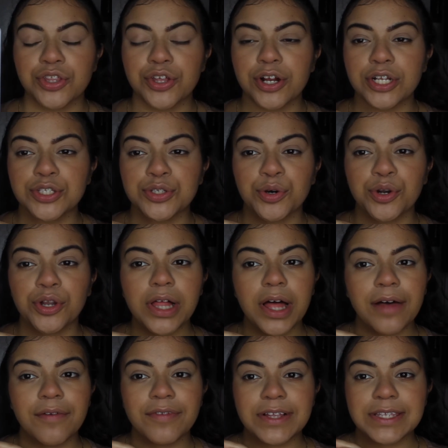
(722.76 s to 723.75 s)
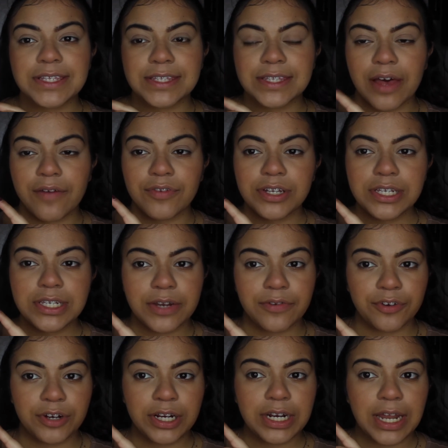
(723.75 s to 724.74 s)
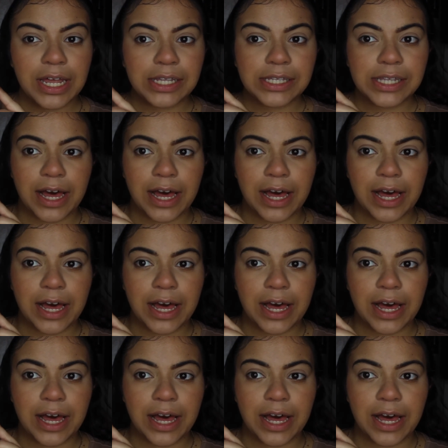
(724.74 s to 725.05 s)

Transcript: So there are a total of 7 different